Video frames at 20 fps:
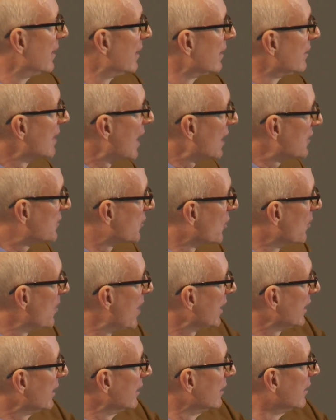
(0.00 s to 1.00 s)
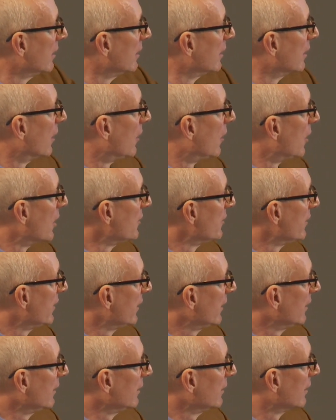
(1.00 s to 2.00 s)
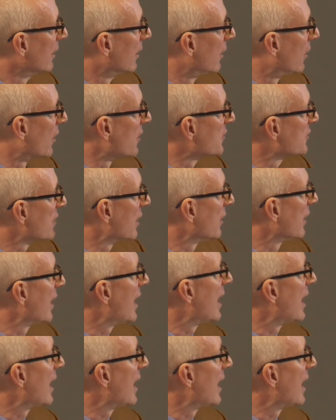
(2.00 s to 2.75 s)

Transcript: Not so many on the horizontal